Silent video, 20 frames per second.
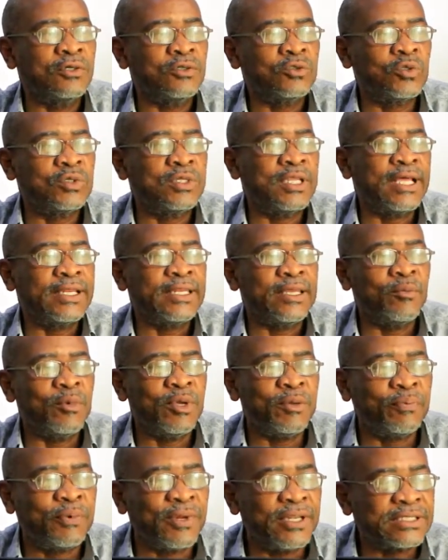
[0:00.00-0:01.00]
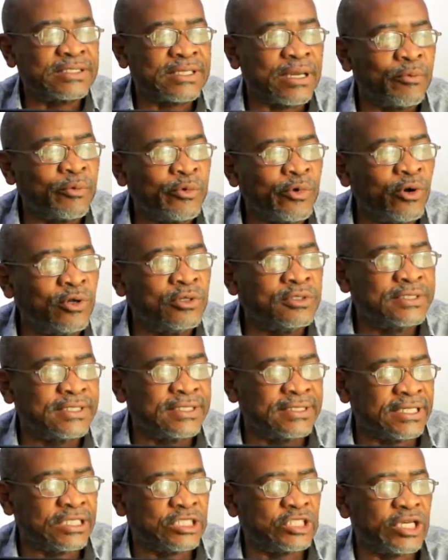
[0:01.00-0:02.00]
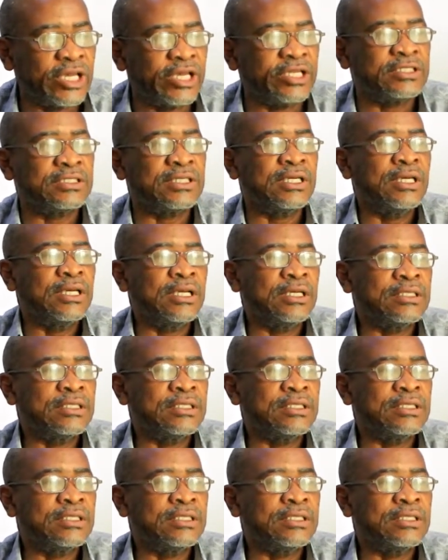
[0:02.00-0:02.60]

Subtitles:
so that they may play some roles in the church.